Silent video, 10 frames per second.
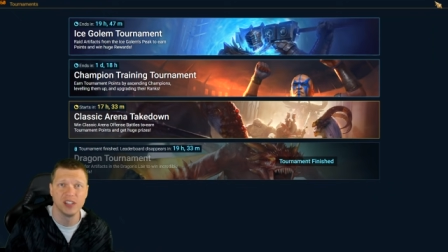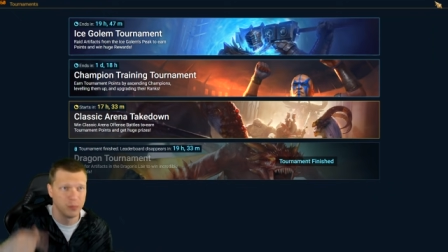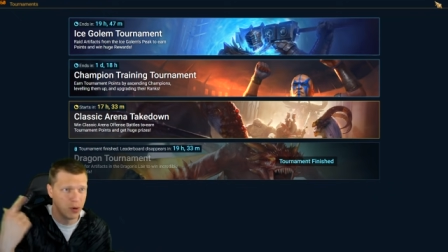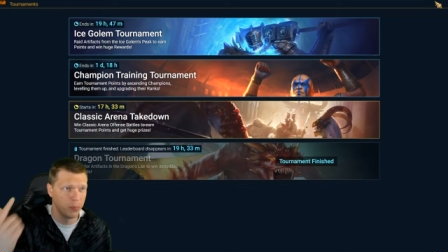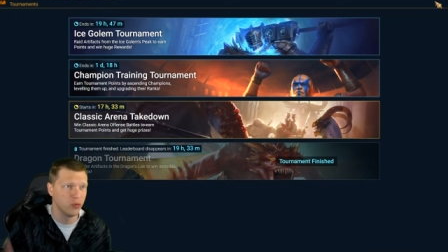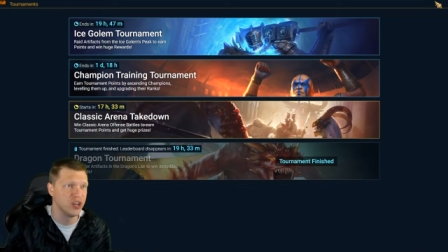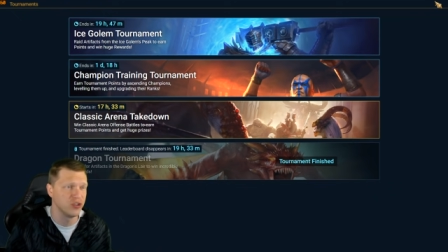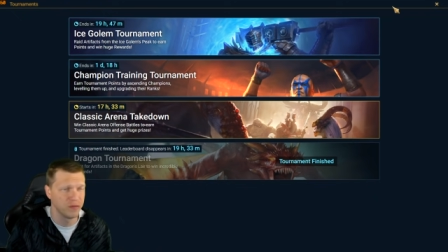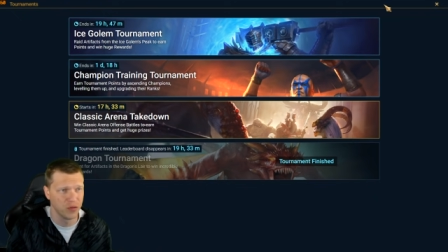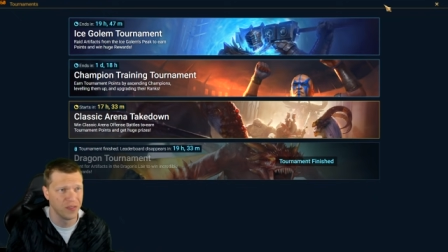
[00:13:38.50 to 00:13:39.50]
in
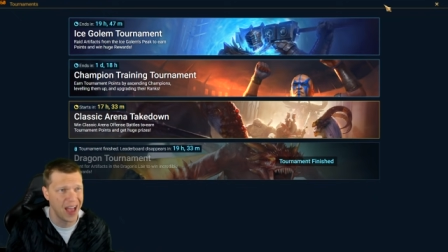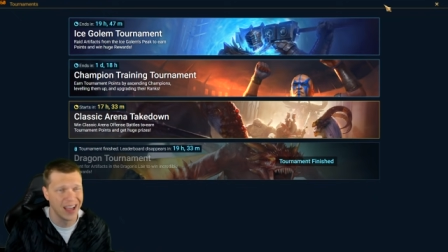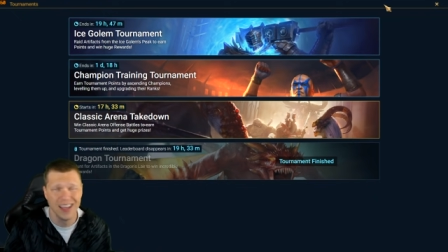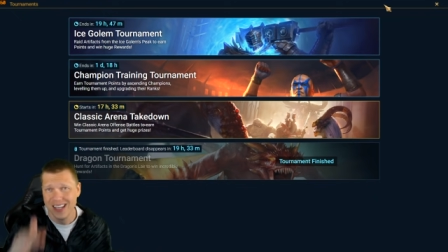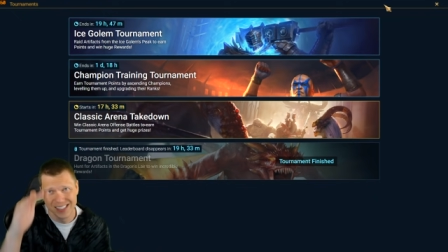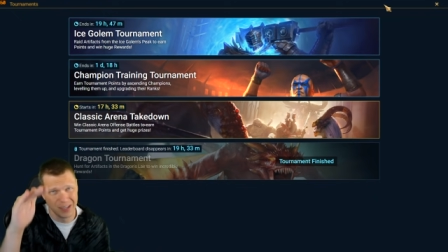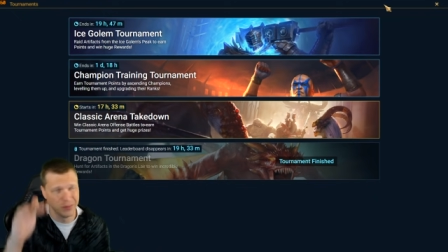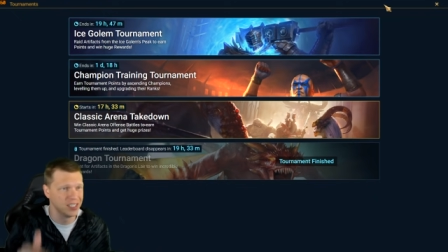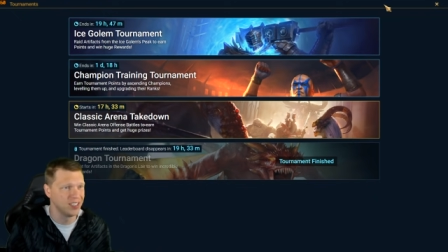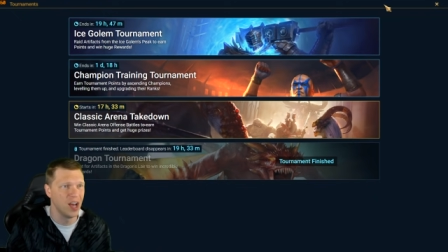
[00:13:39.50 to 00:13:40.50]
preparation for that. Some
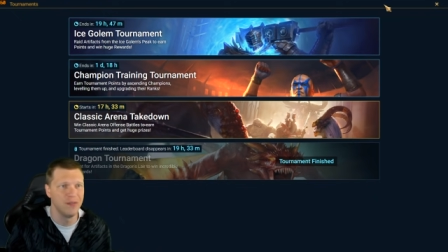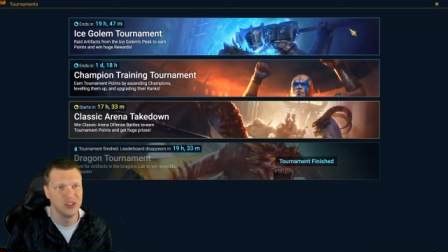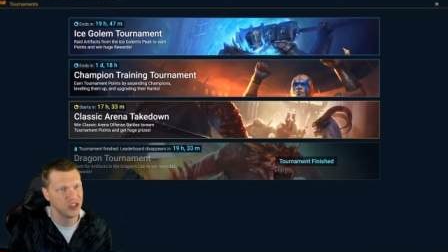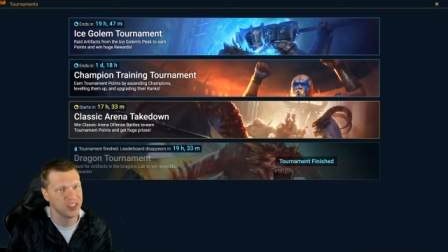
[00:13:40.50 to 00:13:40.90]
of this stuff is just